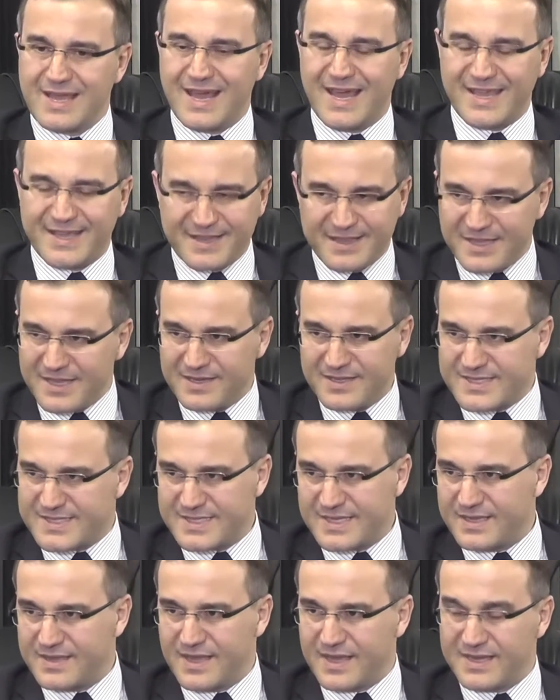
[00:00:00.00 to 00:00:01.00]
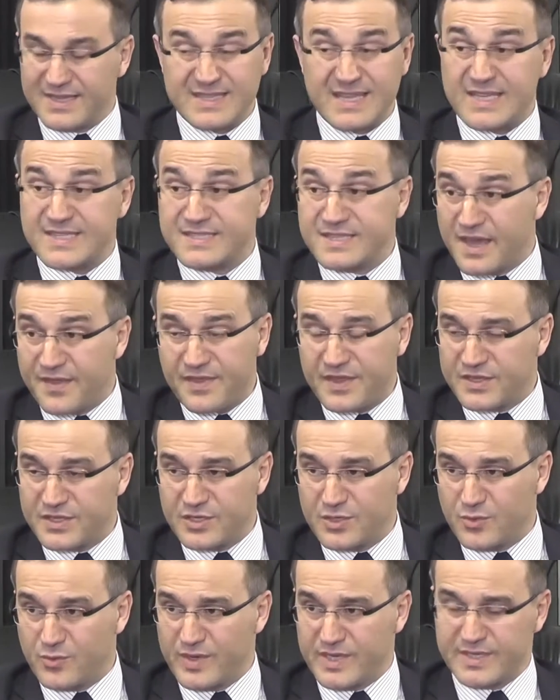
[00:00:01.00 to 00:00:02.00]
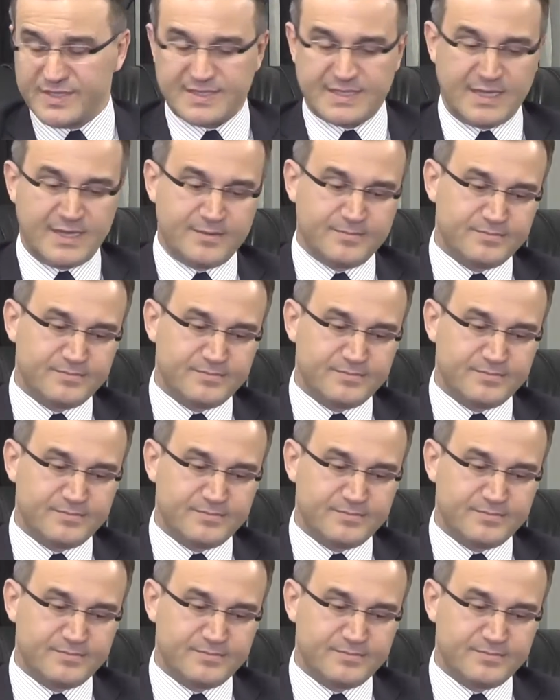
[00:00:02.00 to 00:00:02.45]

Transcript: I clearly see that it has nothing to do with Islam.